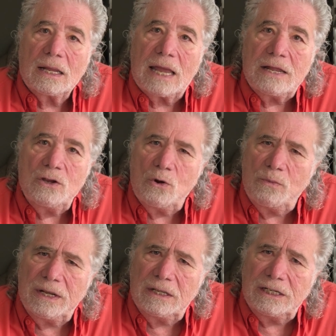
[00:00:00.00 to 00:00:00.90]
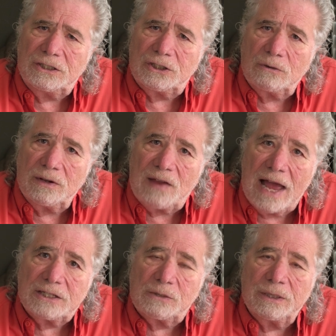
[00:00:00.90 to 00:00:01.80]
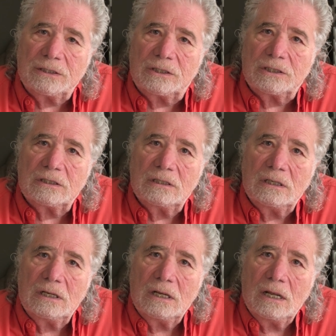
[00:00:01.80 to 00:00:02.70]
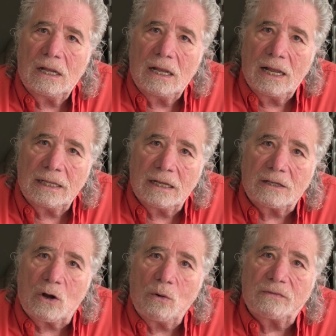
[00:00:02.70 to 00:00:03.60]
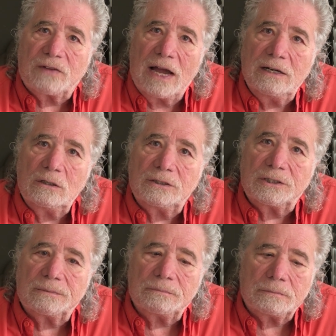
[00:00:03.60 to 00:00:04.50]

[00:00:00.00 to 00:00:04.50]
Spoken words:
Can you release your attachments and let go of titles?